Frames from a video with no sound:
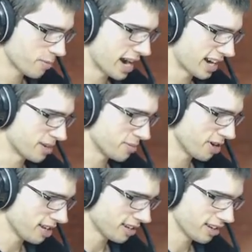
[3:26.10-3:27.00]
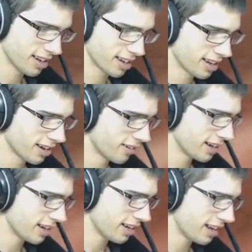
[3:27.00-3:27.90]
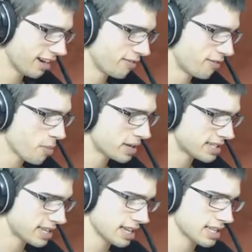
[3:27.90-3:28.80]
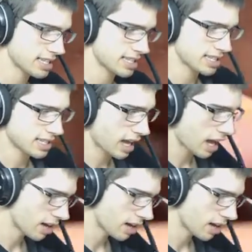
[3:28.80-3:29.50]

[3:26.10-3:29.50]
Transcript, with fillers: Magnemite. We got an Aromatisse,